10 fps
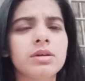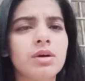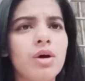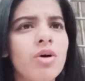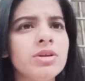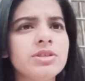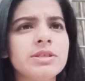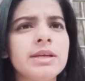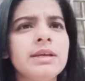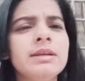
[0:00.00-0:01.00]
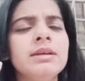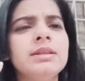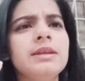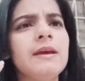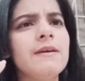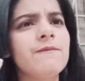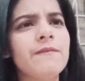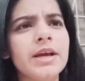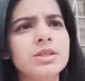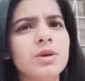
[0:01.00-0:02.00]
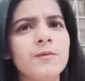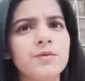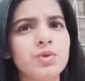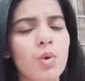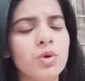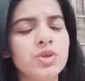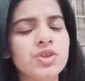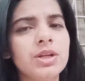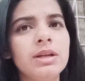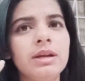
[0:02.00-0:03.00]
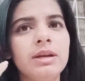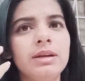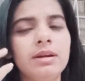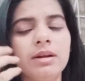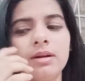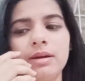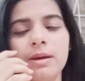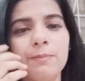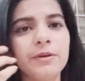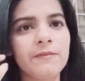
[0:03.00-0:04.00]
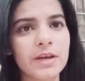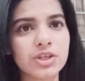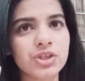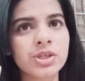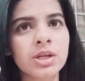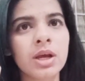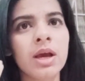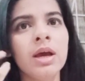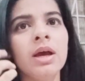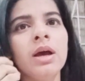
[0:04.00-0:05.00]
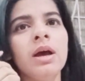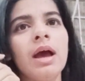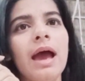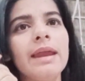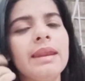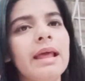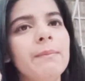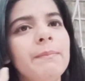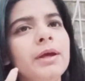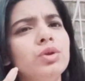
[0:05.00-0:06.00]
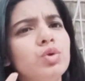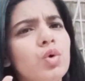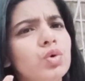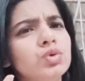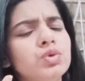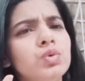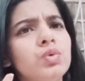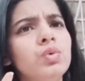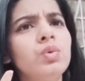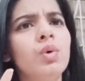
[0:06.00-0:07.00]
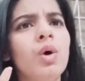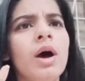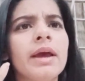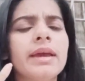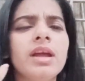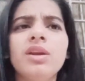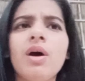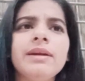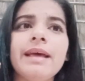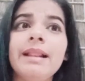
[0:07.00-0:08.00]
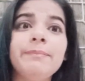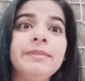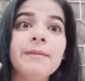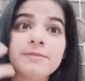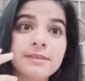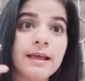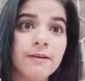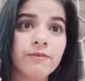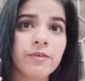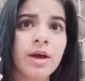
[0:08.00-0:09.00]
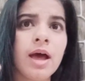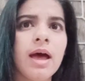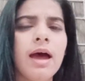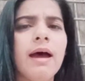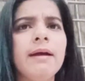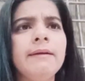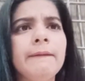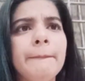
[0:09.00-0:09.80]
countering the effects of social deprivation and helping those who cannot help themselves, and